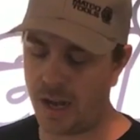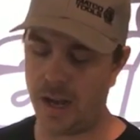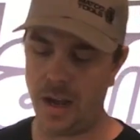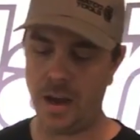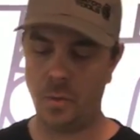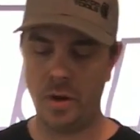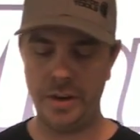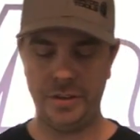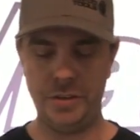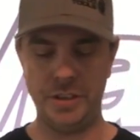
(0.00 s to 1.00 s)
I
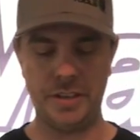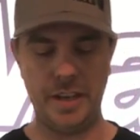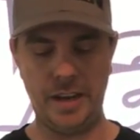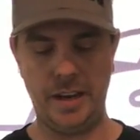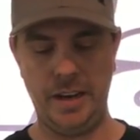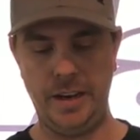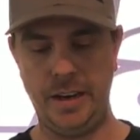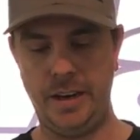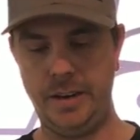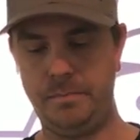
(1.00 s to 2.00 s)
wanted to just get
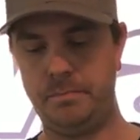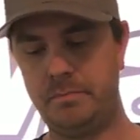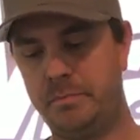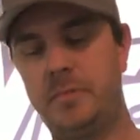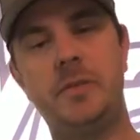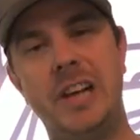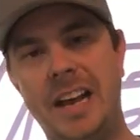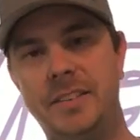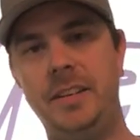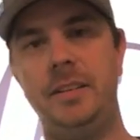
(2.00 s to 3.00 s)
a
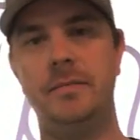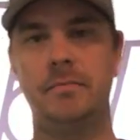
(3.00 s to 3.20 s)
chassis,